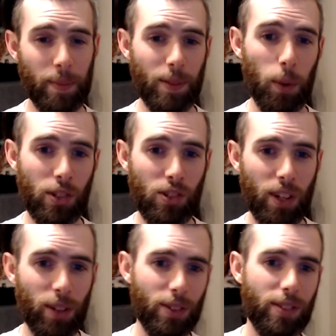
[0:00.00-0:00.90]
As always,
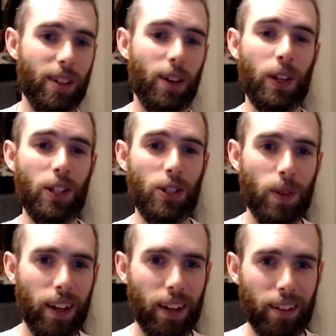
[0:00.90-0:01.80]
cheers. I'll catch you
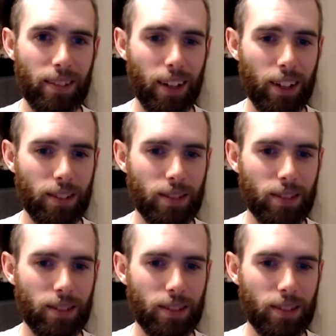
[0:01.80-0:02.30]
guys later.